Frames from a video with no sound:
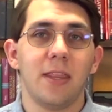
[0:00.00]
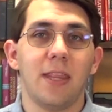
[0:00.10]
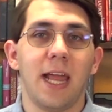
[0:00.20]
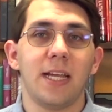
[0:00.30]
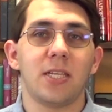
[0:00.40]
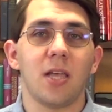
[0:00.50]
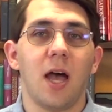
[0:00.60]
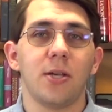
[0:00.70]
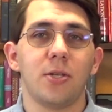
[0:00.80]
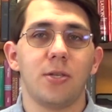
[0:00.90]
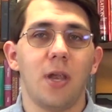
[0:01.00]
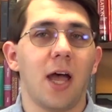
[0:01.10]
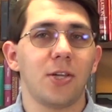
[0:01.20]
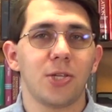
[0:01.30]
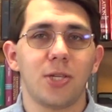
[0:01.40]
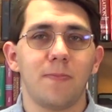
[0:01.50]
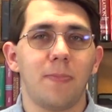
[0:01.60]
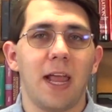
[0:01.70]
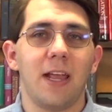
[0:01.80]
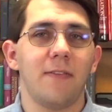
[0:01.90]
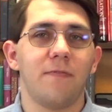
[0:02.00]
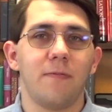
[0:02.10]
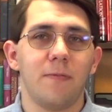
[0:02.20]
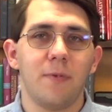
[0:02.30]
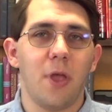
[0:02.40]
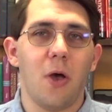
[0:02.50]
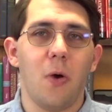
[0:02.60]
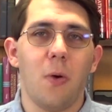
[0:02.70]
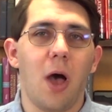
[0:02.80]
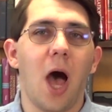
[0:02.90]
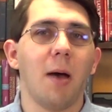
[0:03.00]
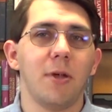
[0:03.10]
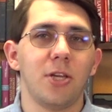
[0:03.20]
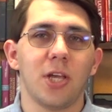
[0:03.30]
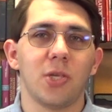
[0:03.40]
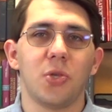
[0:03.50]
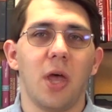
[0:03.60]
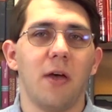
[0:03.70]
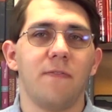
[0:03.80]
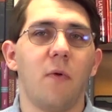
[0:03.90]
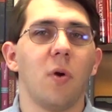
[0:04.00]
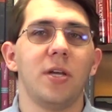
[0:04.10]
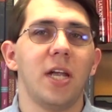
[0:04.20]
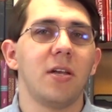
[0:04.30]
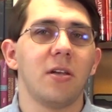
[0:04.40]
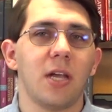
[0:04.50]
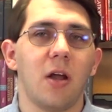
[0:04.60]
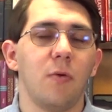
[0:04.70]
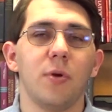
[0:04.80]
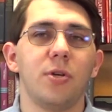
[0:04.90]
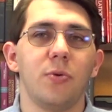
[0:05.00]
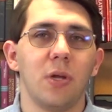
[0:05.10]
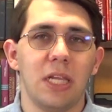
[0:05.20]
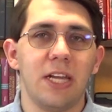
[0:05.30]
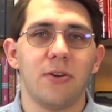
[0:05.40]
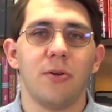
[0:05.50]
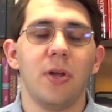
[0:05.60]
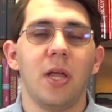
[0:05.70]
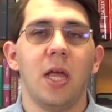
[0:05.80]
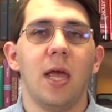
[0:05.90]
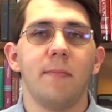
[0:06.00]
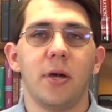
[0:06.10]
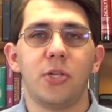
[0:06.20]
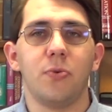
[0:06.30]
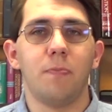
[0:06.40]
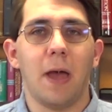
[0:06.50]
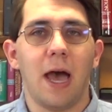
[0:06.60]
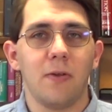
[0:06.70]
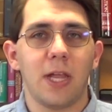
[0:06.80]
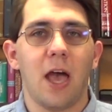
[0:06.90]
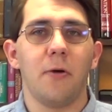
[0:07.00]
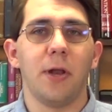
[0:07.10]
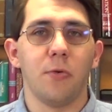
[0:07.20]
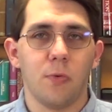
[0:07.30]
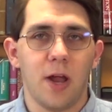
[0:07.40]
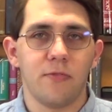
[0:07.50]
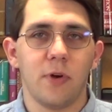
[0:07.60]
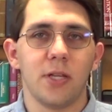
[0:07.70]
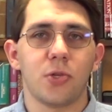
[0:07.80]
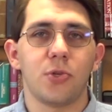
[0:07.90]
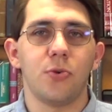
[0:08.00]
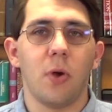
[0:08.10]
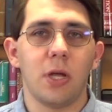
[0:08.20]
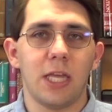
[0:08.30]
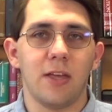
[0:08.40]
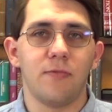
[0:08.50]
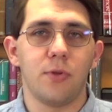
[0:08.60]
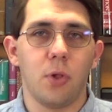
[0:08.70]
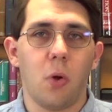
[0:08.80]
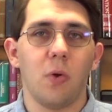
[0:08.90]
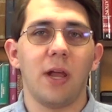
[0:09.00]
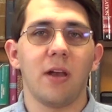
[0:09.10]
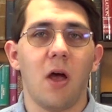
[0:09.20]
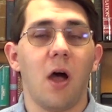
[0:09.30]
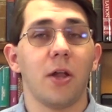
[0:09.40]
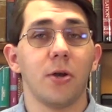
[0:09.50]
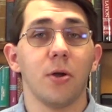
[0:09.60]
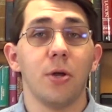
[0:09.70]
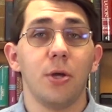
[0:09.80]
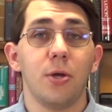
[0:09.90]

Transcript: They sought not just to pay homage as a foreign dignitary would to a leader, but to bow down in reverence, to give glory and honor